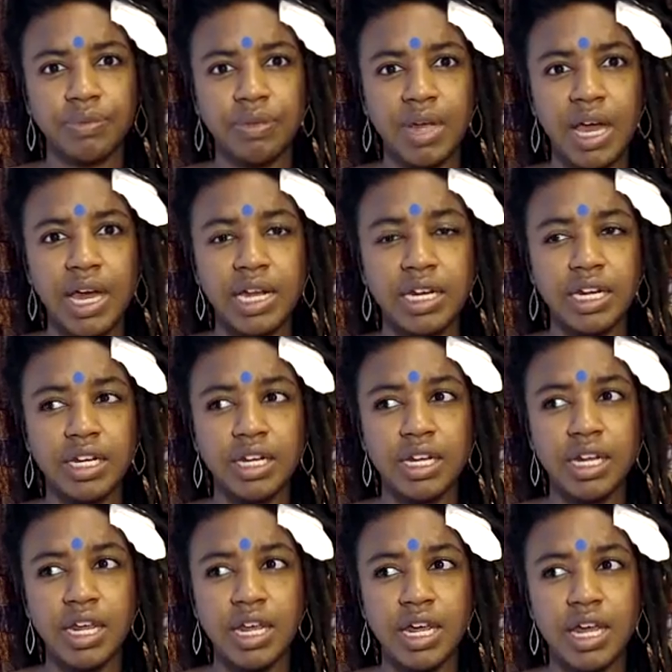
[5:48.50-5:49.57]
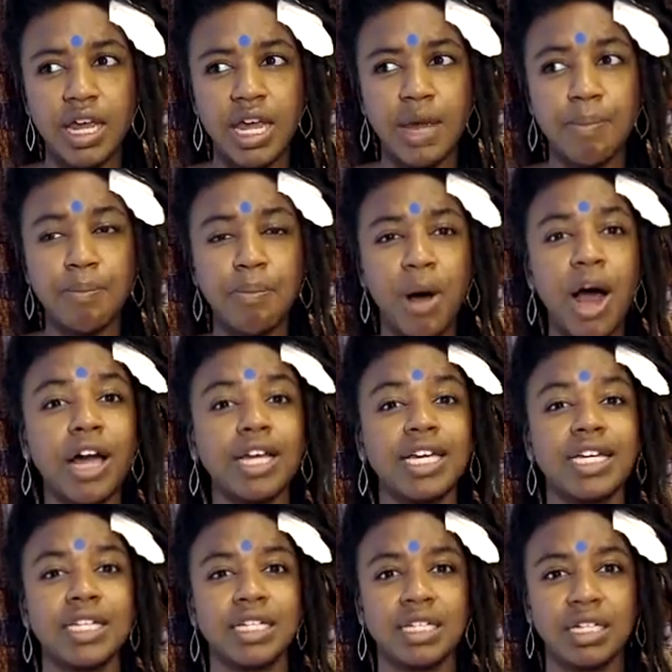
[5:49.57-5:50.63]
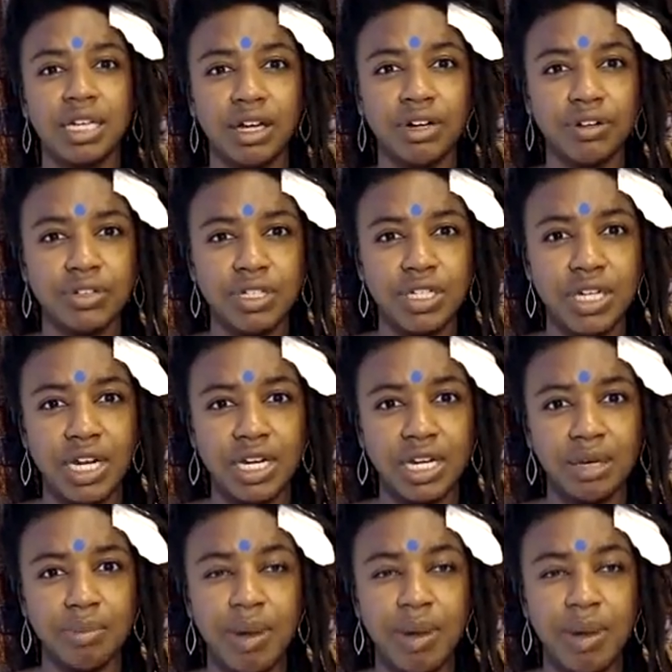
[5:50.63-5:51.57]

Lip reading: and embodied understanding,